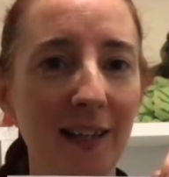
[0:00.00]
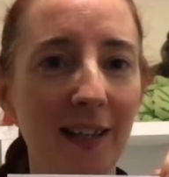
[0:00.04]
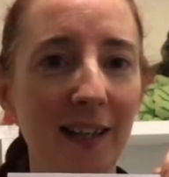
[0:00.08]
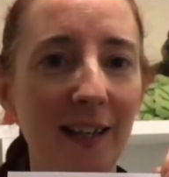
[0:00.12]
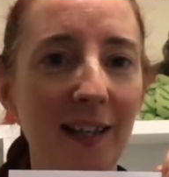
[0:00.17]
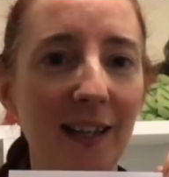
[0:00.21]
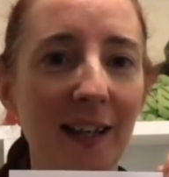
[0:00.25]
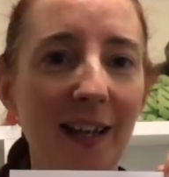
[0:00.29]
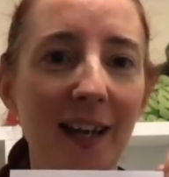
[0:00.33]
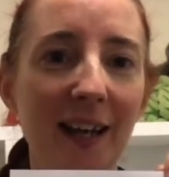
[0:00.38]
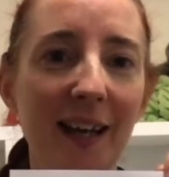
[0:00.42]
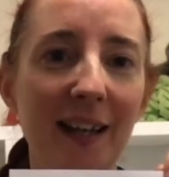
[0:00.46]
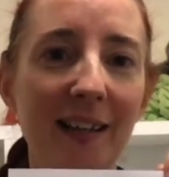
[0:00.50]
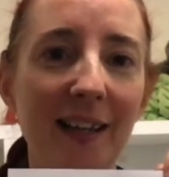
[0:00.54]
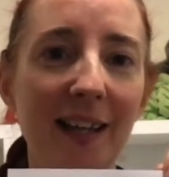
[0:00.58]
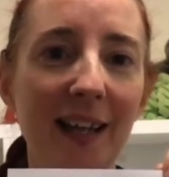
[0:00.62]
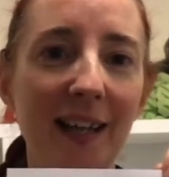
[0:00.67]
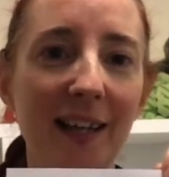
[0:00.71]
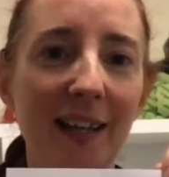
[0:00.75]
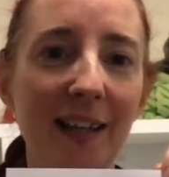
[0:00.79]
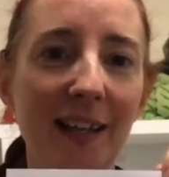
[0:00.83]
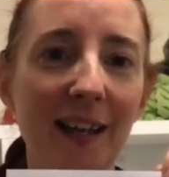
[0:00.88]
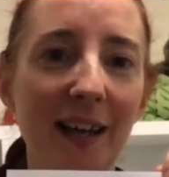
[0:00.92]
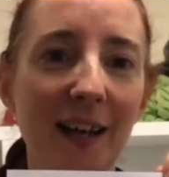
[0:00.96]
and
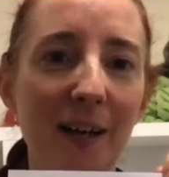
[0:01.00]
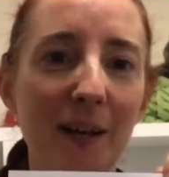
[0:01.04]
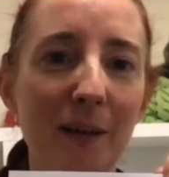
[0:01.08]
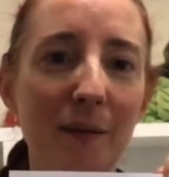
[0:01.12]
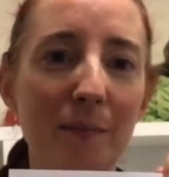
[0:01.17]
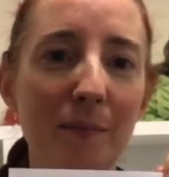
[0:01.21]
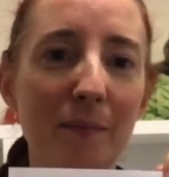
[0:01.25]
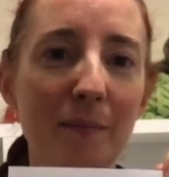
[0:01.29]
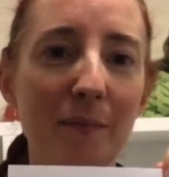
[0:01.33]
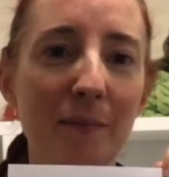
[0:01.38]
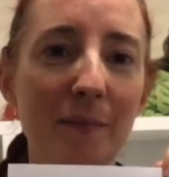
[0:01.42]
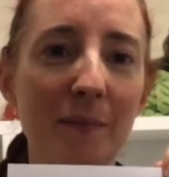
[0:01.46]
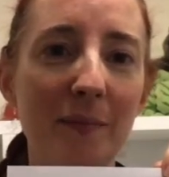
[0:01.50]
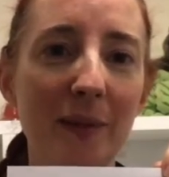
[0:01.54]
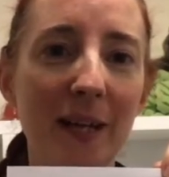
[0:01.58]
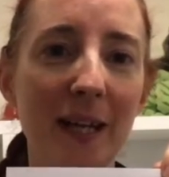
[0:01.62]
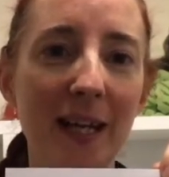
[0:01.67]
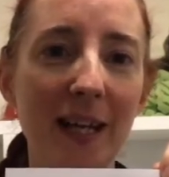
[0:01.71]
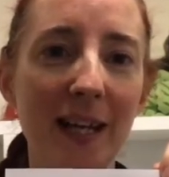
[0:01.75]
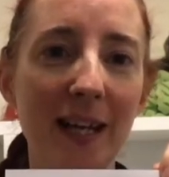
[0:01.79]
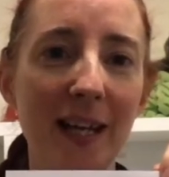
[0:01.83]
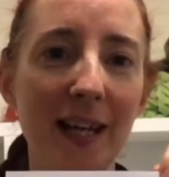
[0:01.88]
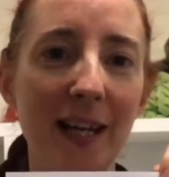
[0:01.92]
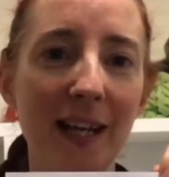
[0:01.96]
then
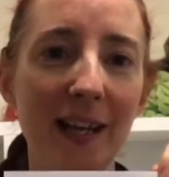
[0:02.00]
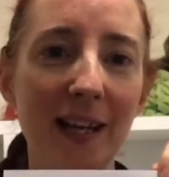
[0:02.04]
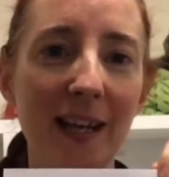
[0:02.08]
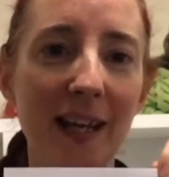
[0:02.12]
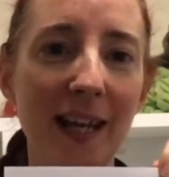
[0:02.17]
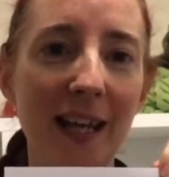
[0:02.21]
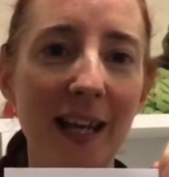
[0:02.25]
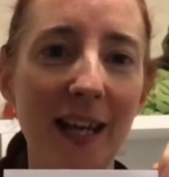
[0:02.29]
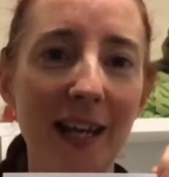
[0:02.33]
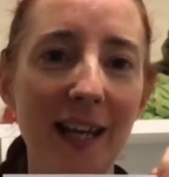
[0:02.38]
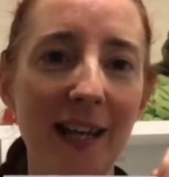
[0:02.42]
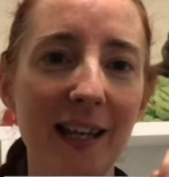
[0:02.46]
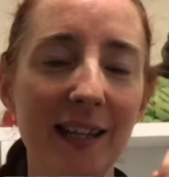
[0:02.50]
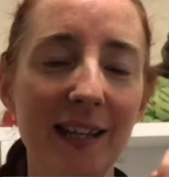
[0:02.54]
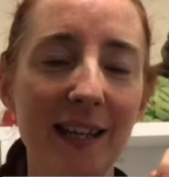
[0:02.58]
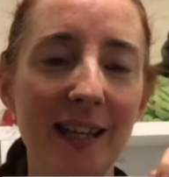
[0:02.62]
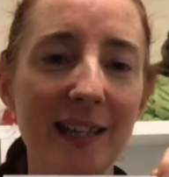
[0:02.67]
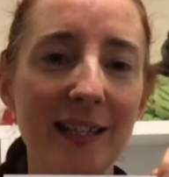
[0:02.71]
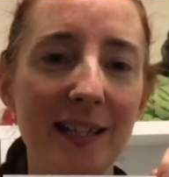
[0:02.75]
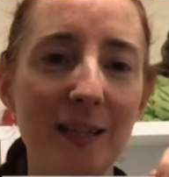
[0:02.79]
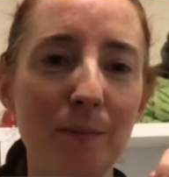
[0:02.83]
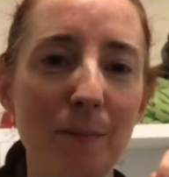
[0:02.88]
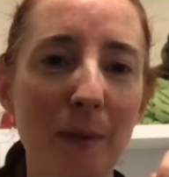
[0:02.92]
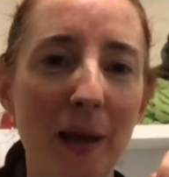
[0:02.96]
here in this
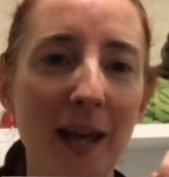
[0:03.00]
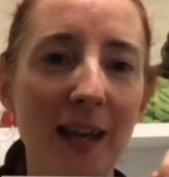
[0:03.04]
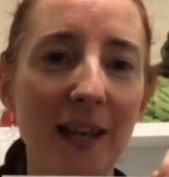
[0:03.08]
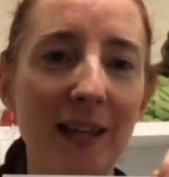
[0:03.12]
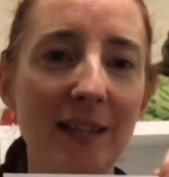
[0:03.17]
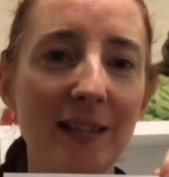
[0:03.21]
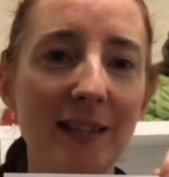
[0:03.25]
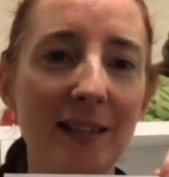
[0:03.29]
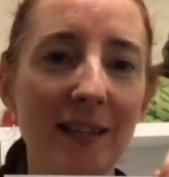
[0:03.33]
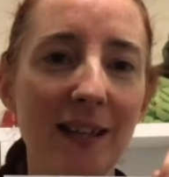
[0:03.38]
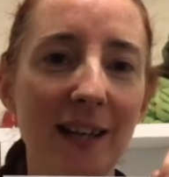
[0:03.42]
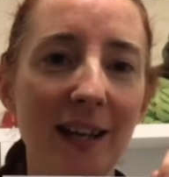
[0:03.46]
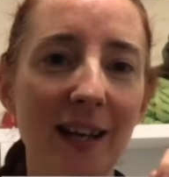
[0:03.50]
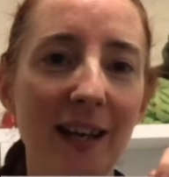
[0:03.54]
space,